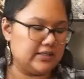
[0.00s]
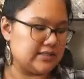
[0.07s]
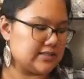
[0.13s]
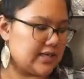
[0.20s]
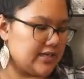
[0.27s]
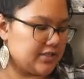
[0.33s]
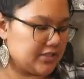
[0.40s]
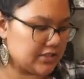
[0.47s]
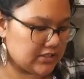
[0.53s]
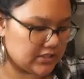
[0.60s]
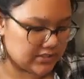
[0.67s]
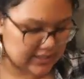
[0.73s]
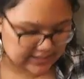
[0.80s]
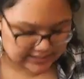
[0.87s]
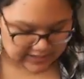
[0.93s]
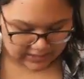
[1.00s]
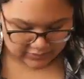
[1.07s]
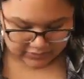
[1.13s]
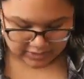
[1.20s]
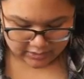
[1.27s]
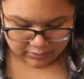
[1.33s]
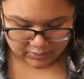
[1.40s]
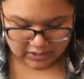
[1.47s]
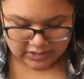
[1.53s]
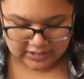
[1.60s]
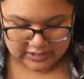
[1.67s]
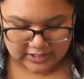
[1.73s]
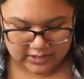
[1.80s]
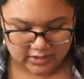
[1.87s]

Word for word: that's kind of just to test out that brand